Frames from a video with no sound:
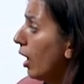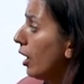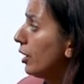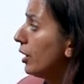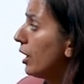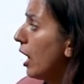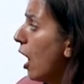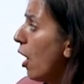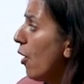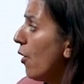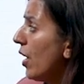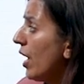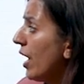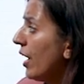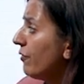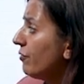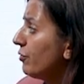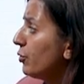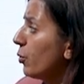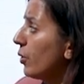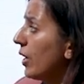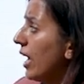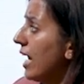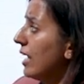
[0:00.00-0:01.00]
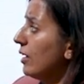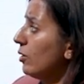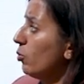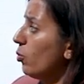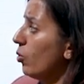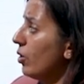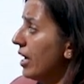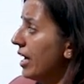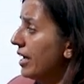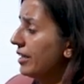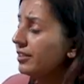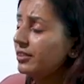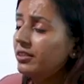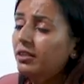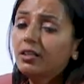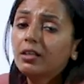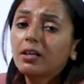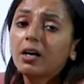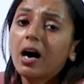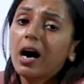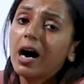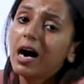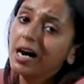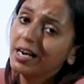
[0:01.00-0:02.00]
Now I have to calculate the
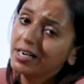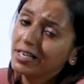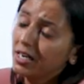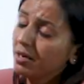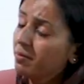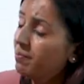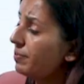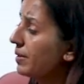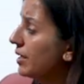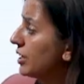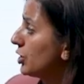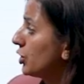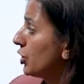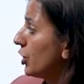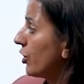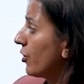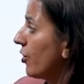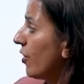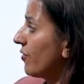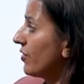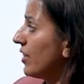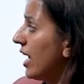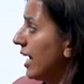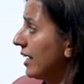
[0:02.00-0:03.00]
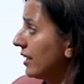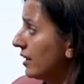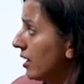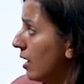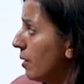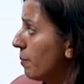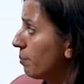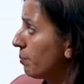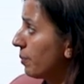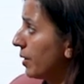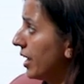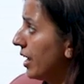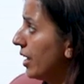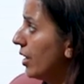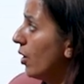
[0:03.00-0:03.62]
earning per share of that company.